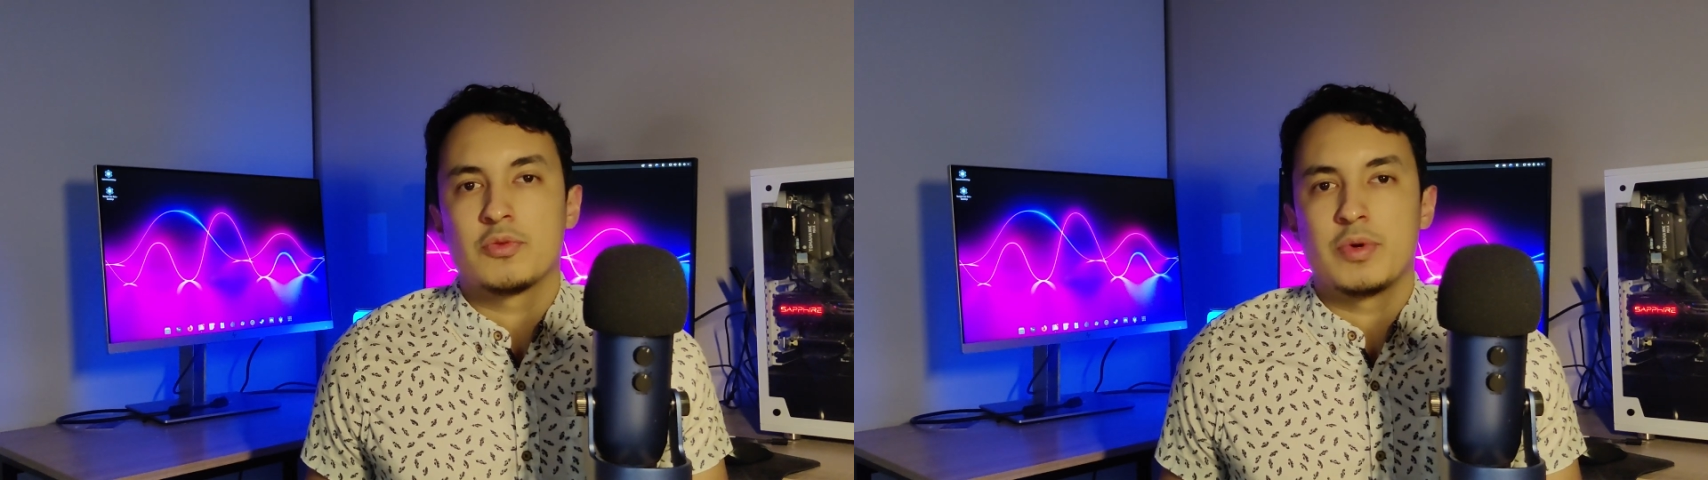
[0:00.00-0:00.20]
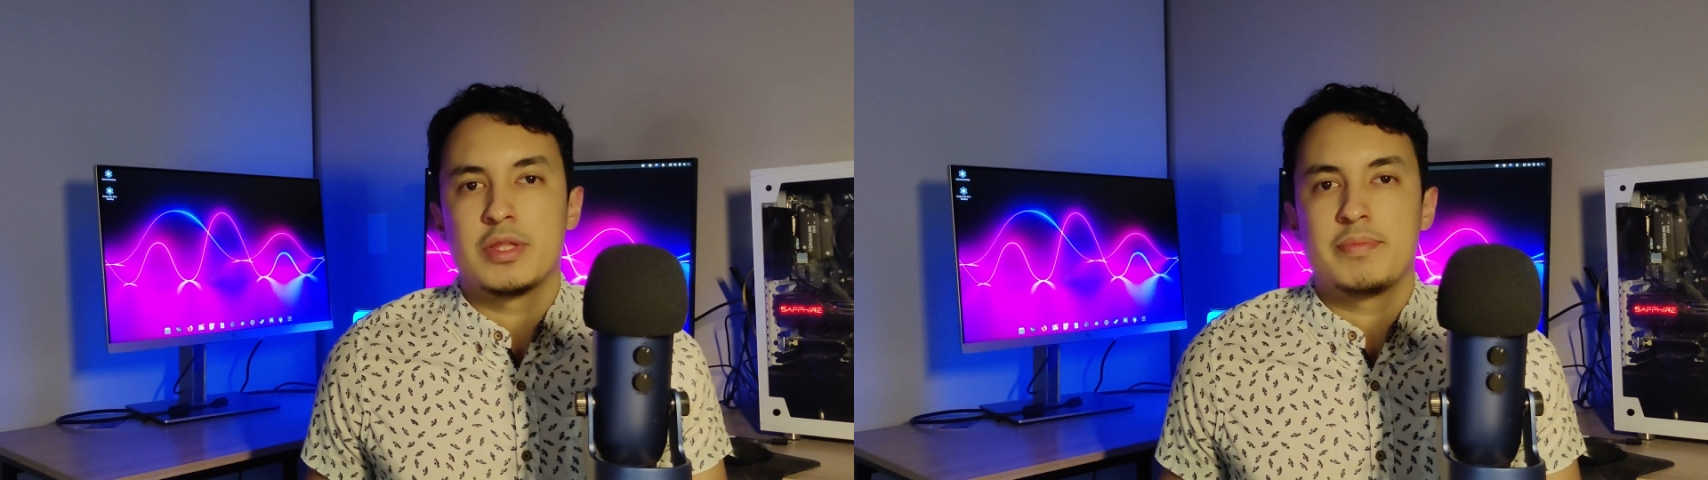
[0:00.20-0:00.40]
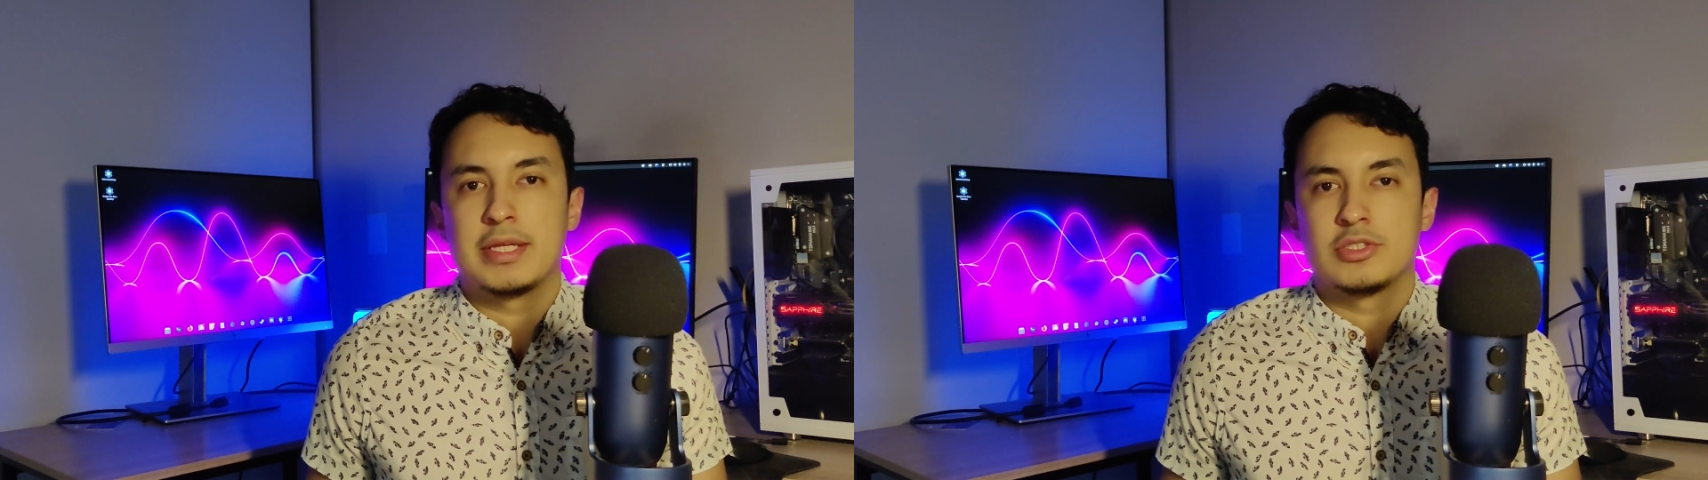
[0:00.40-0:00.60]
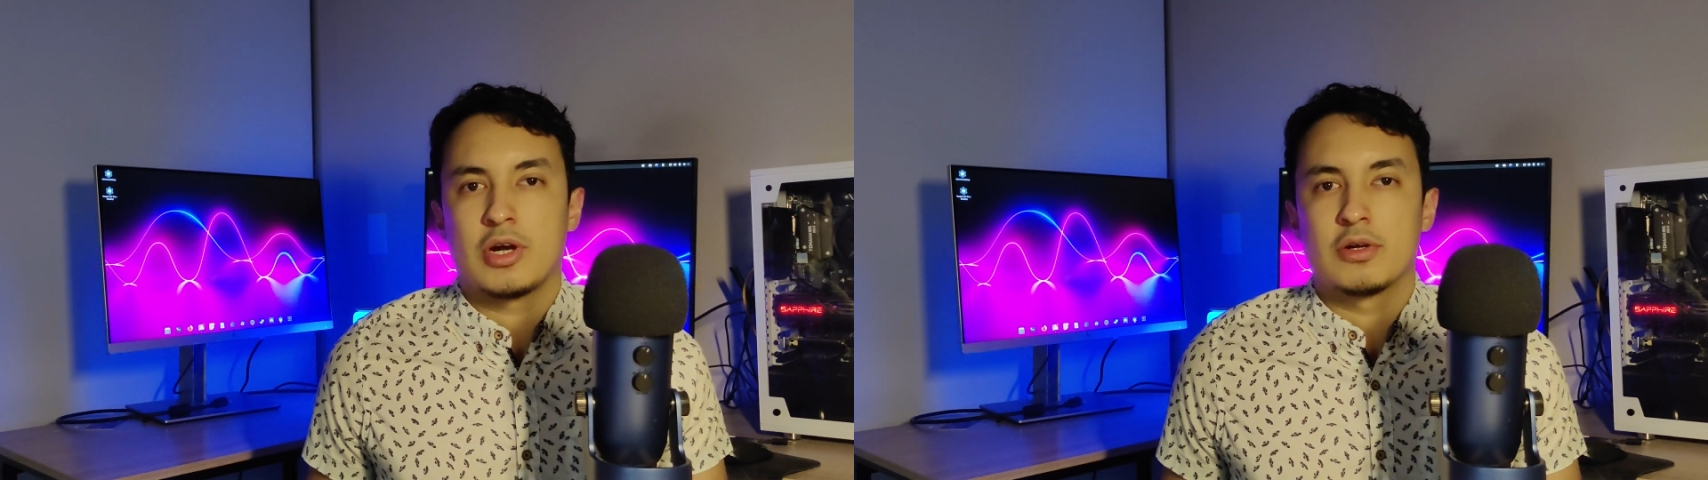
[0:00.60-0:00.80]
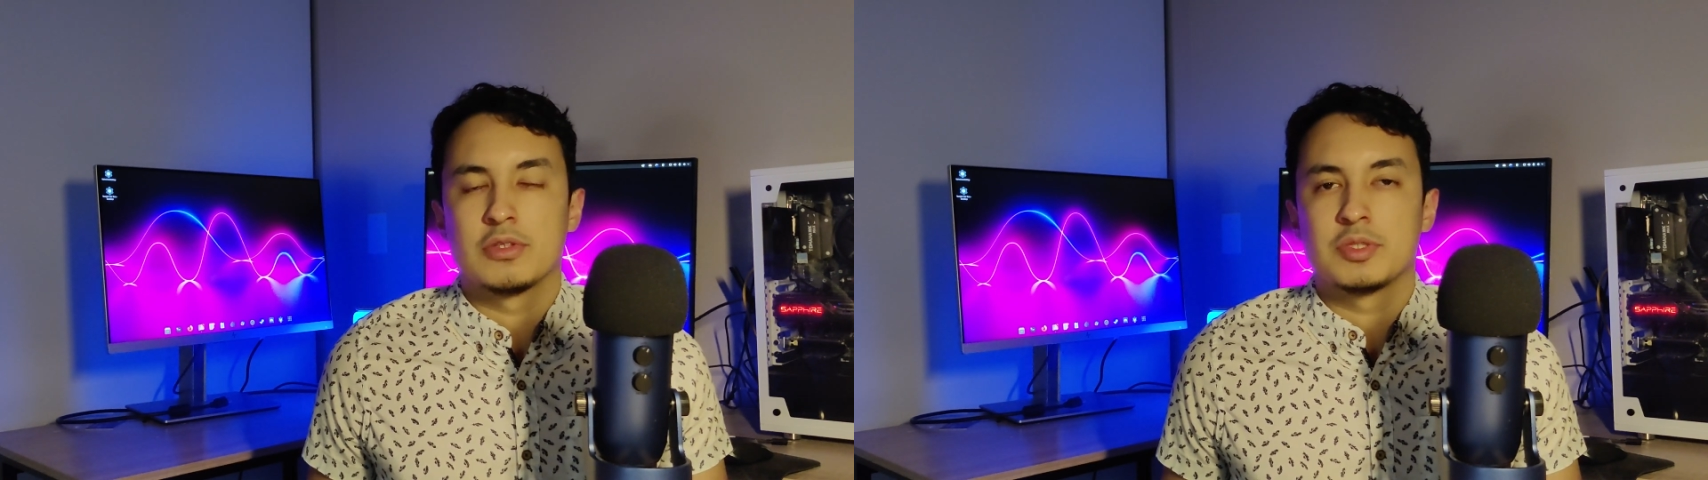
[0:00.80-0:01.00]
with
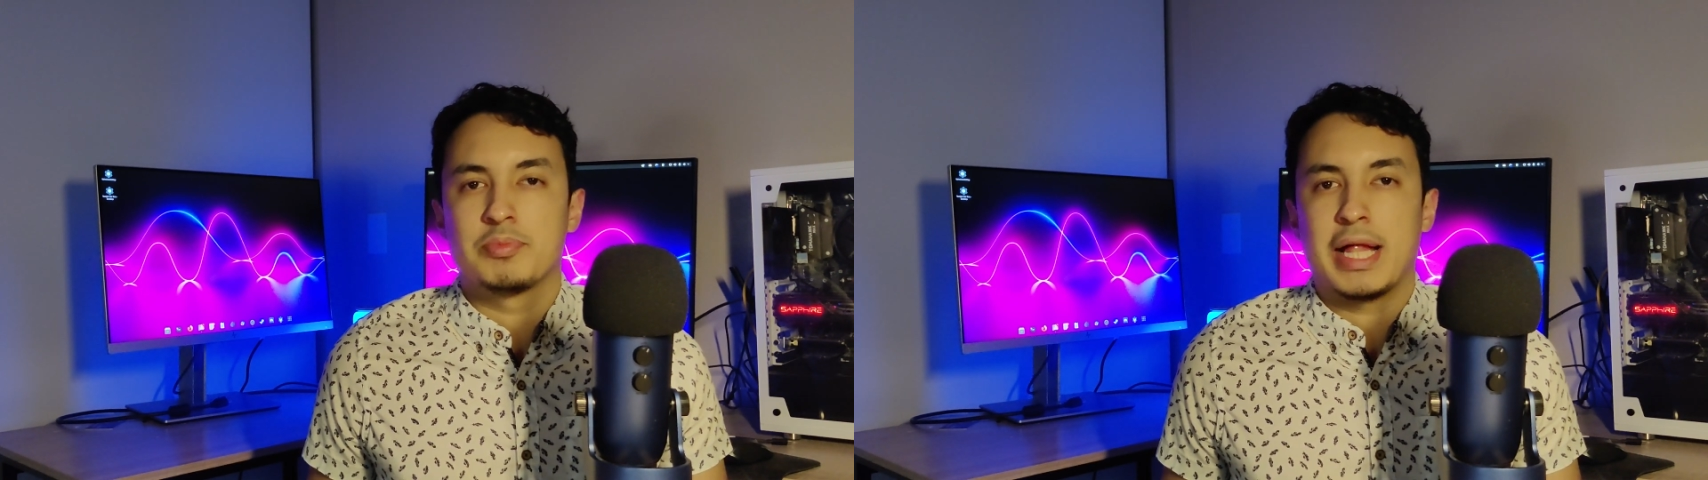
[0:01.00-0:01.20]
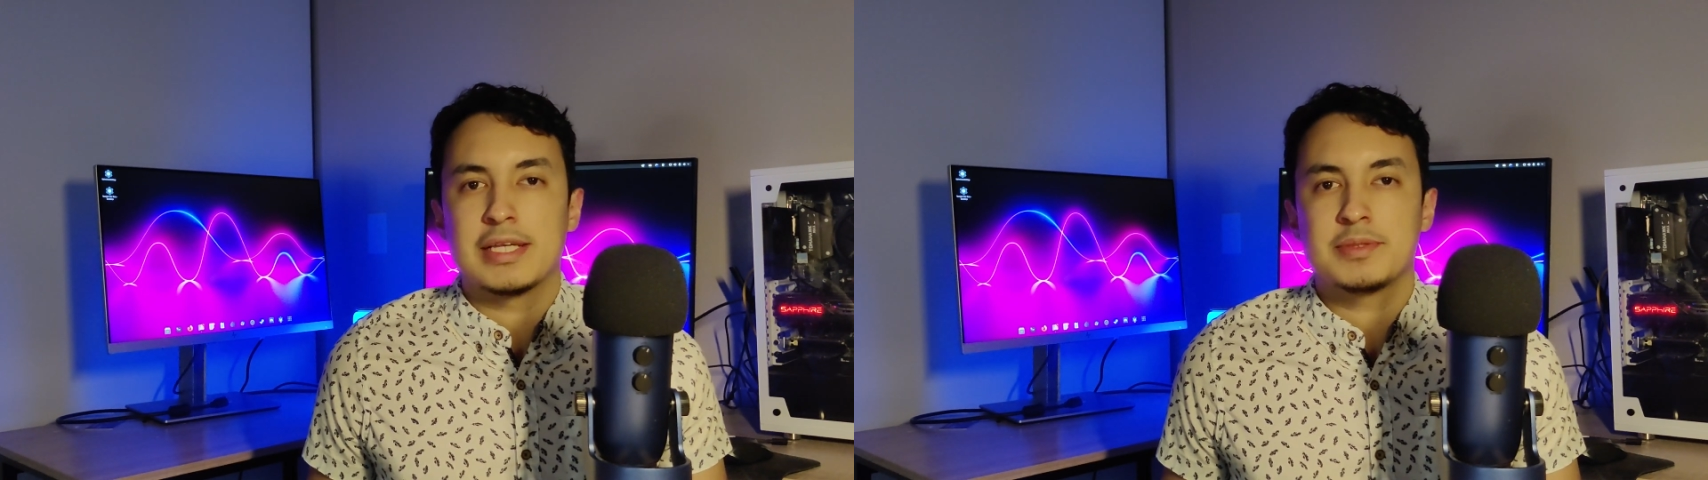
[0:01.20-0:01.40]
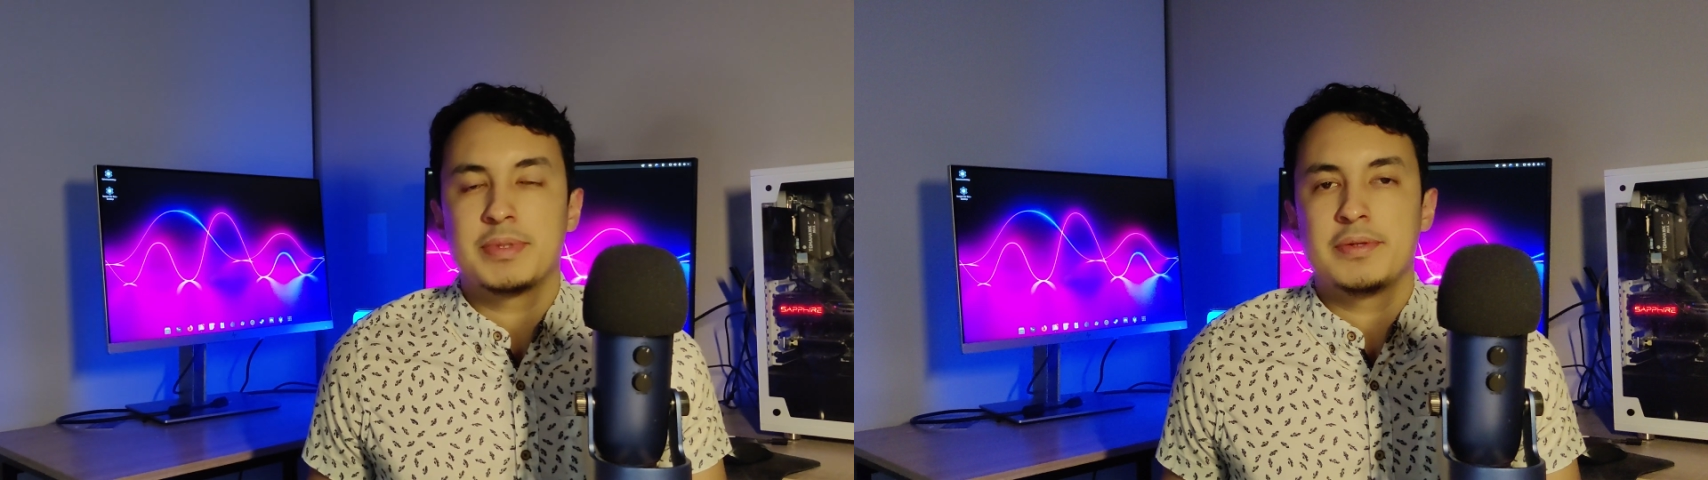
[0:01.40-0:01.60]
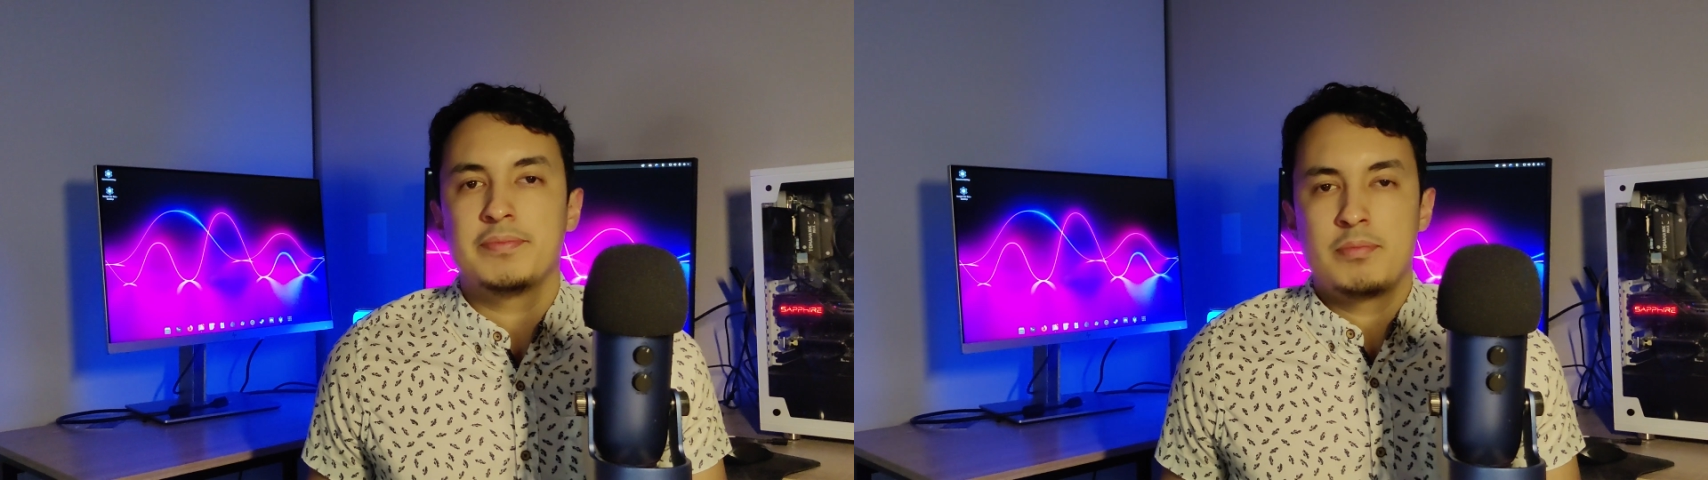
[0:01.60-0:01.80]
Manjaro's Plasma.